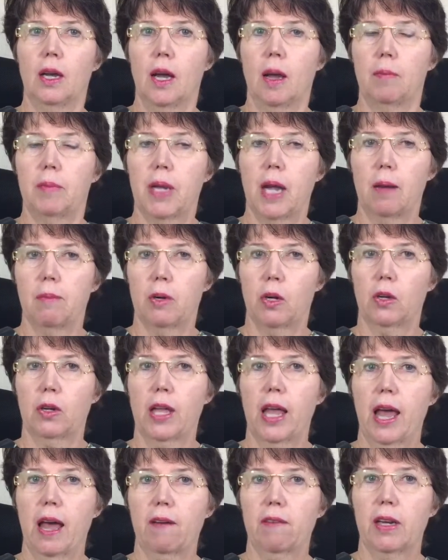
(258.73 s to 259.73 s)
abdominal
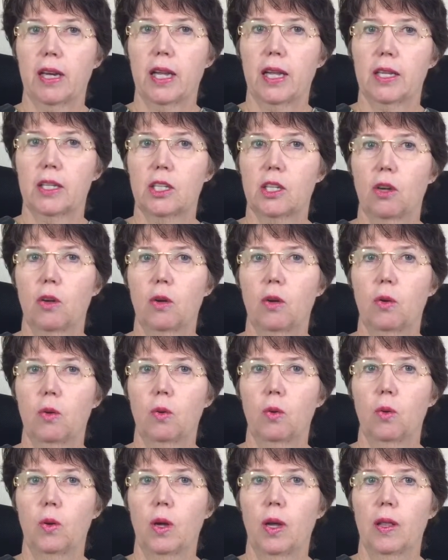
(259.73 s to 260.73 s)
cavity.
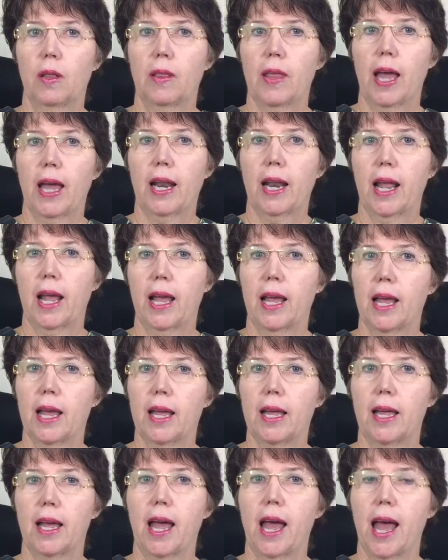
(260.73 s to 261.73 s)
So that
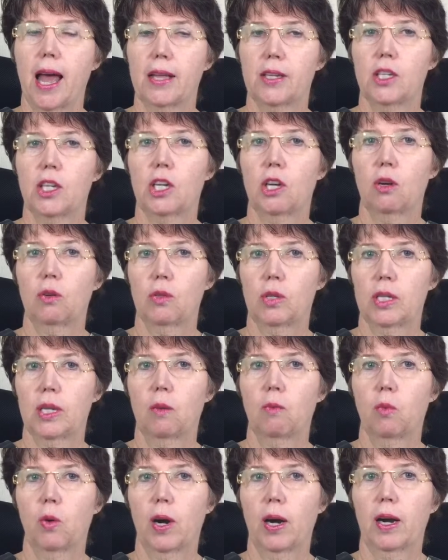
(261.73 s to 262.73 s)
has to go
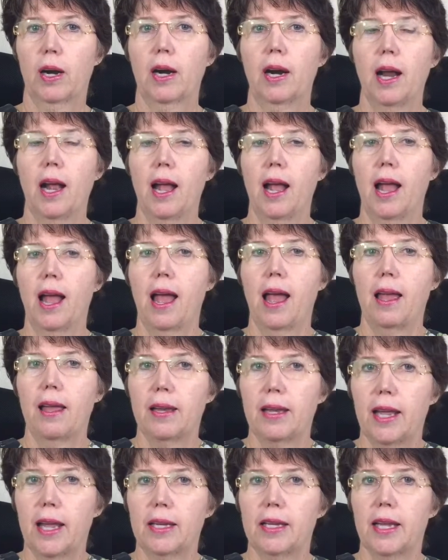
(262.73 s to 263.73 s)
somewhere
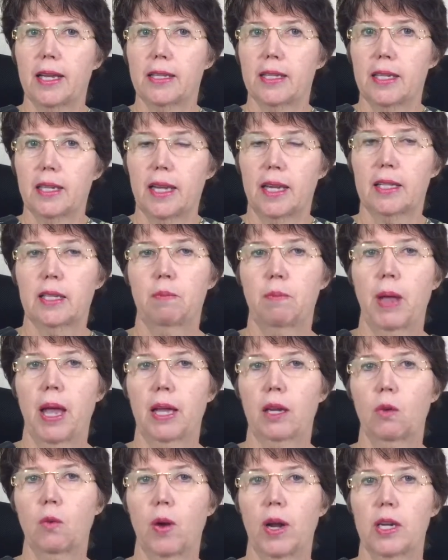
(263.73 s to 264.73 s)
and it doesn't
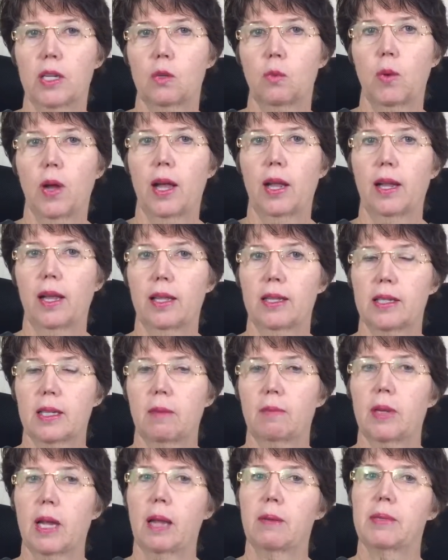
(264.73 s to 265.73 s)
expand quite as well. And
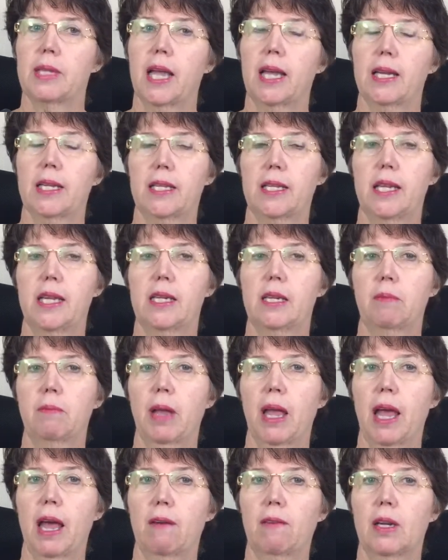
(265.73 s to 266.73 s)
sometimes anesthesia
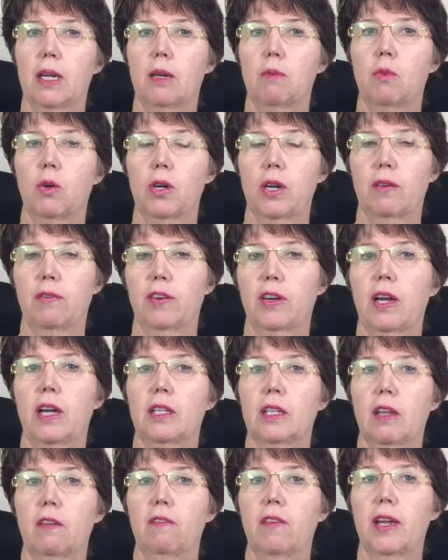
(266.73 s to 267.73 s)
may have a little more
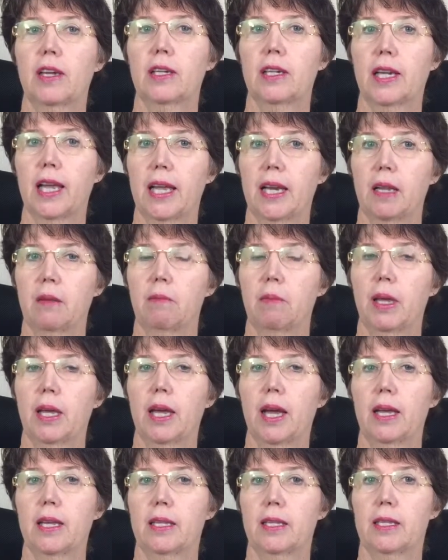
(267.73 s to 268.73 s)
difficulty ventilating
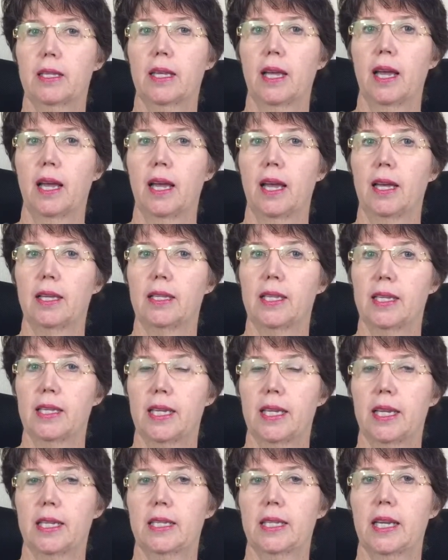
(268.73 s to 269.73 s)
because since
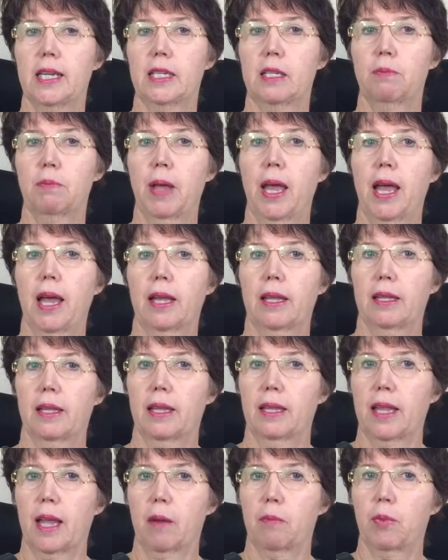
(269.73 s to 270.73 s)
it doesn't
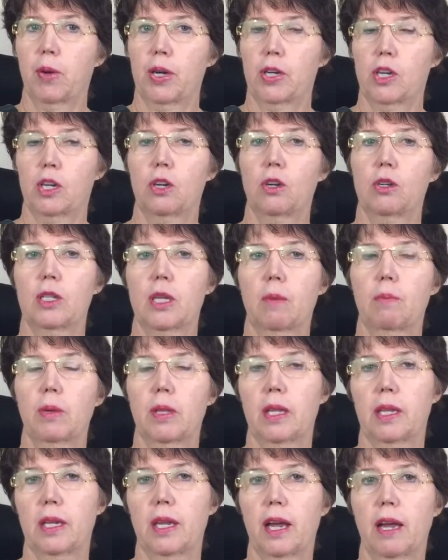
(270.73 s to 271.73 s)
expand, that pressure goes up on
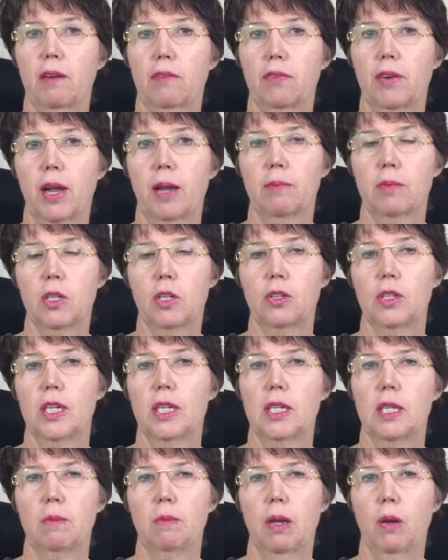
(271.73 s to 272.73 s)
the diaphragm. So
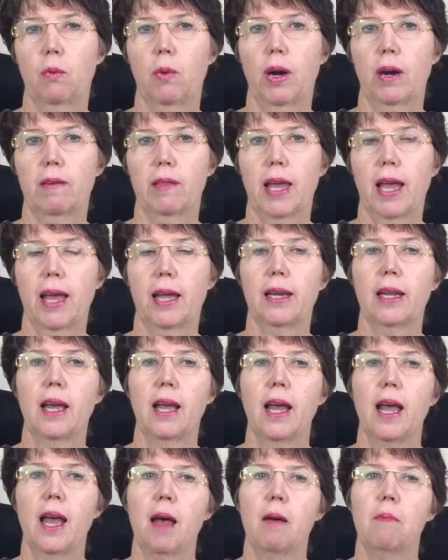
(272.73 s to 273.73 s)
just to be aware of that.
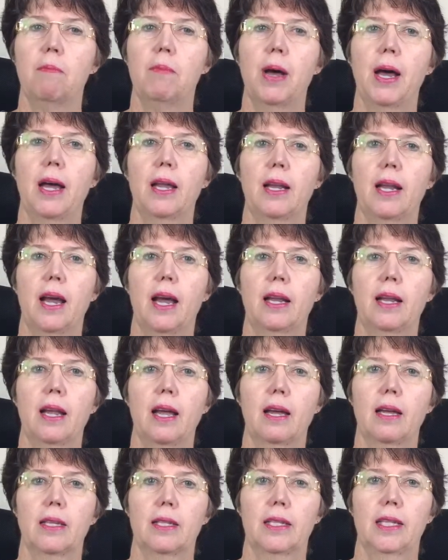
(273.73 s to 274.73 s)
But uh,
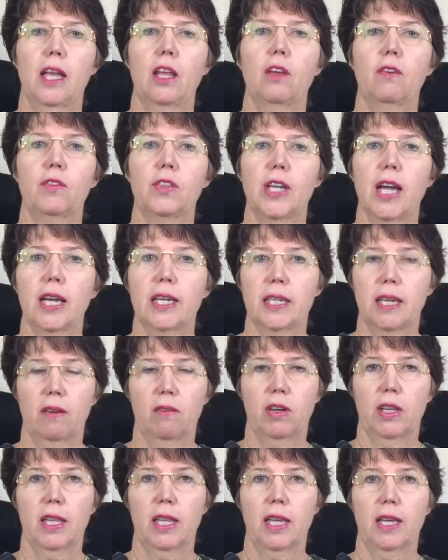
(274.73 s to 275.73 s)
say you've checked
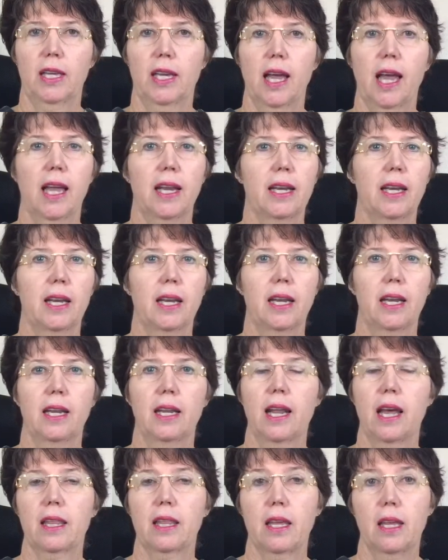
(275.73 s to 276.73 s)
everything and
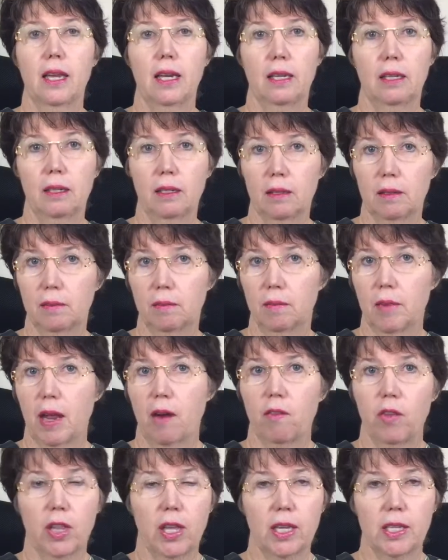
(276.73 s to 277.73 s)
nothing,
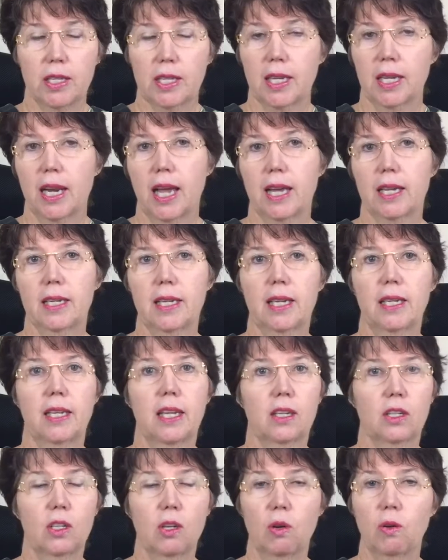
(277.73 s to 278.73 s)
everything is connected,
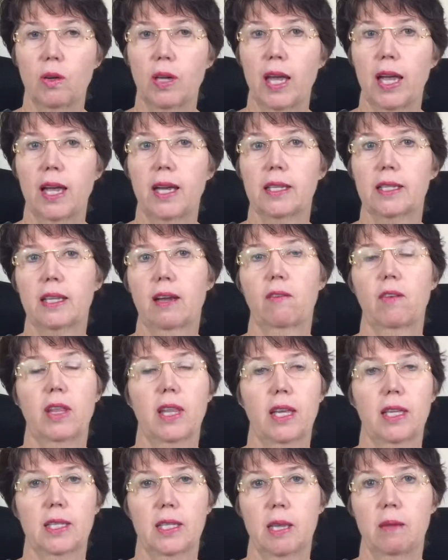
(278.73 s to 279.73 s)
there's no kinks,
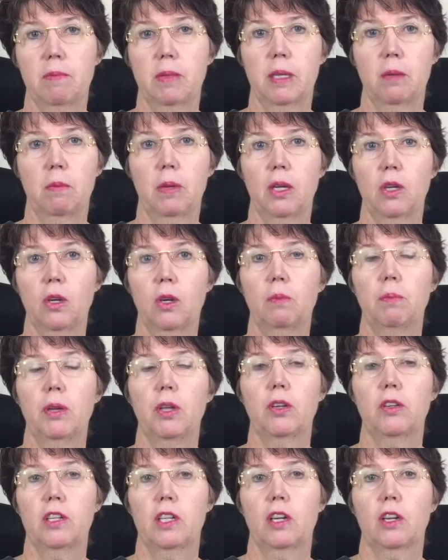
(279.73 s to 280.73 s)
everything seems to be good, but
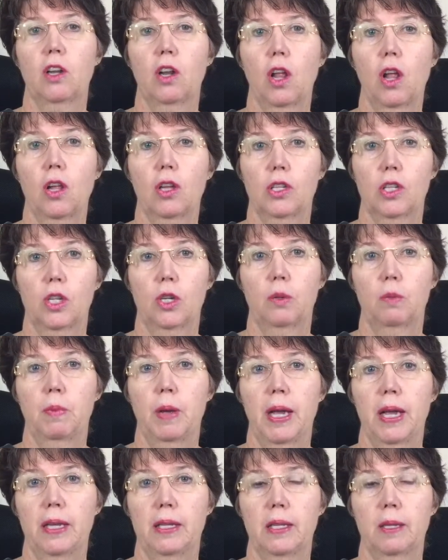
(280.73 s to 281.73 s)
you still lost your
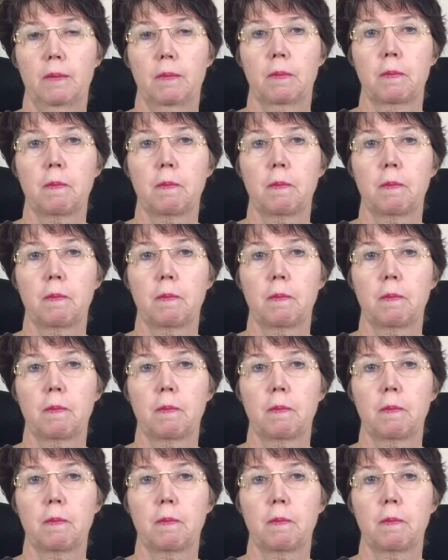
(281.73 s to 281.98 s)
space